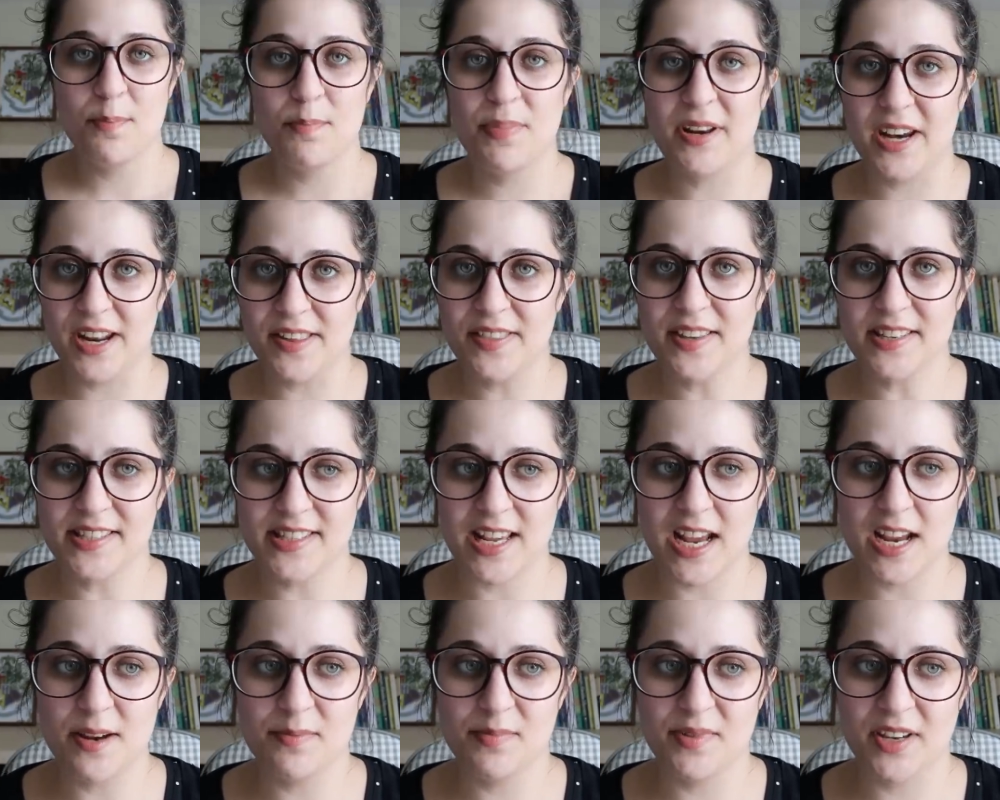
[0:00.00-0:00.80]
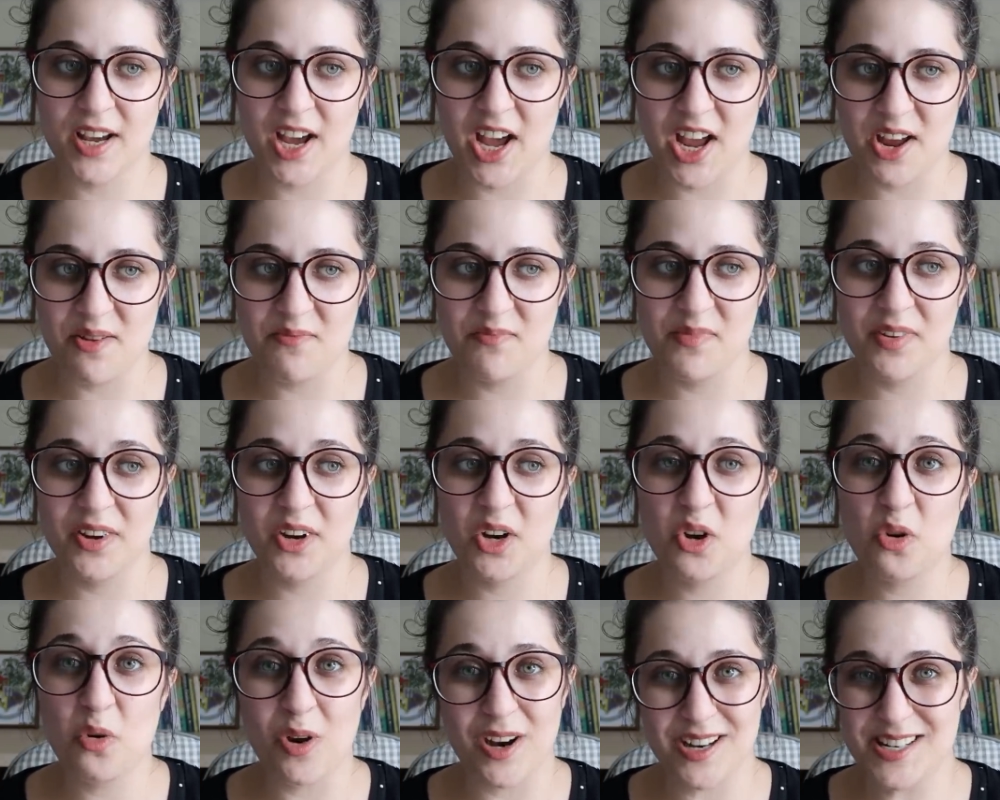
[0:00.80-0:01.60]
but at the same time,
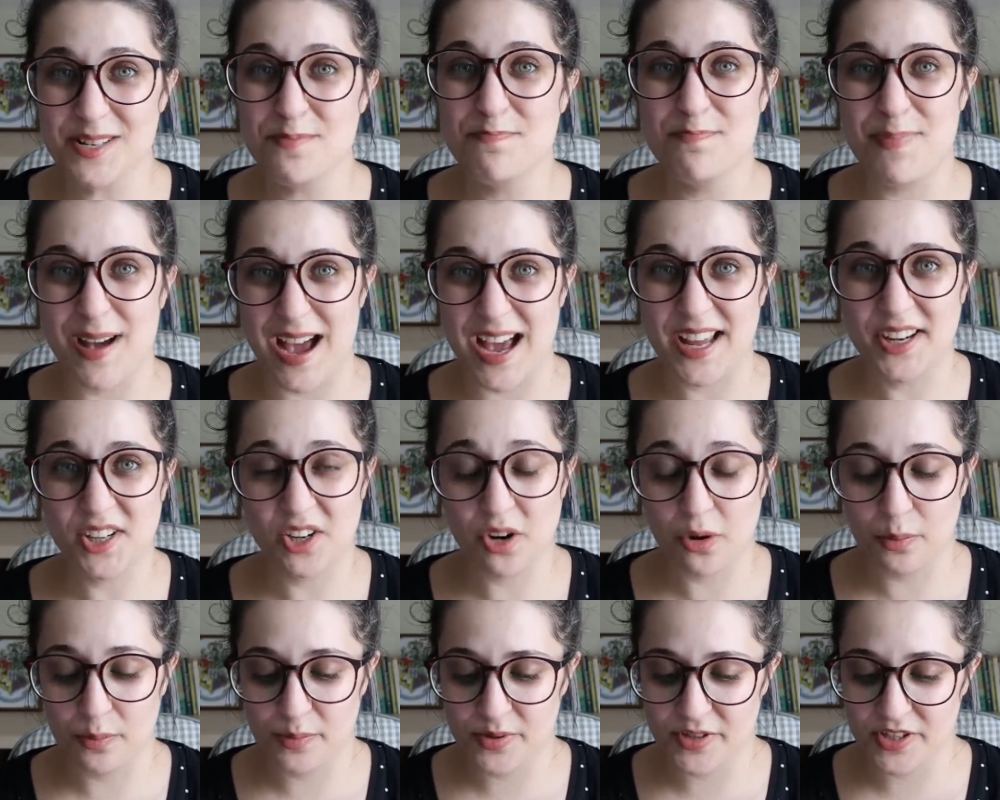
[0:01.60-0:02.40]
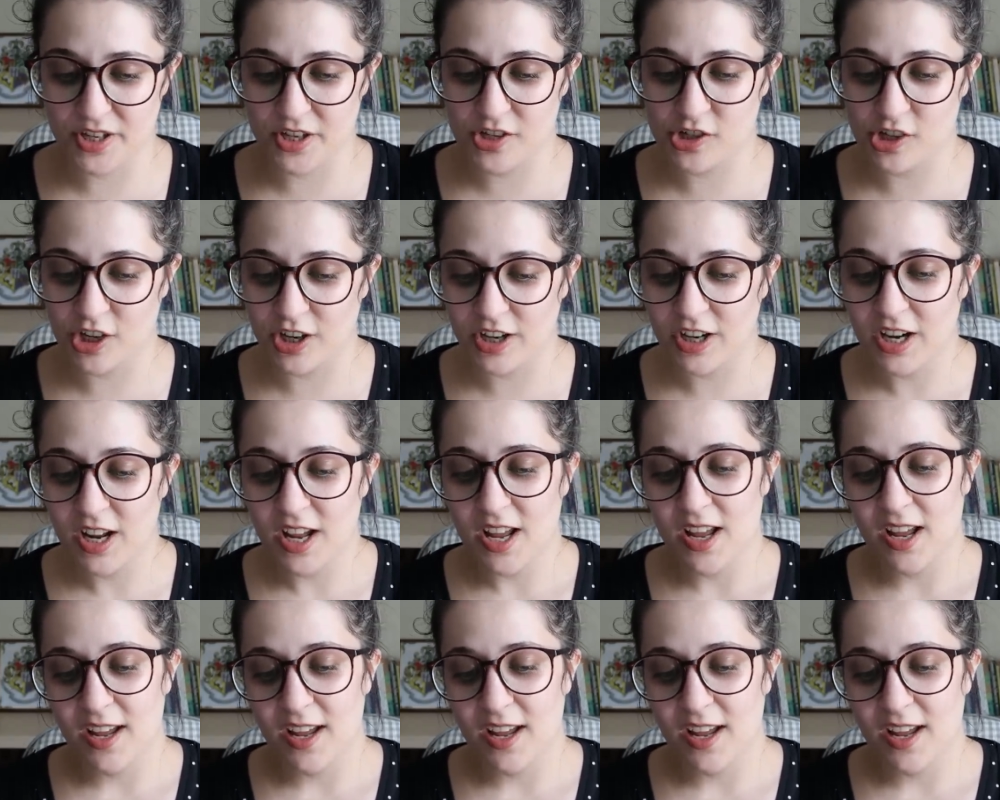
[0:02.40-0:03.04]
quite a bad composition.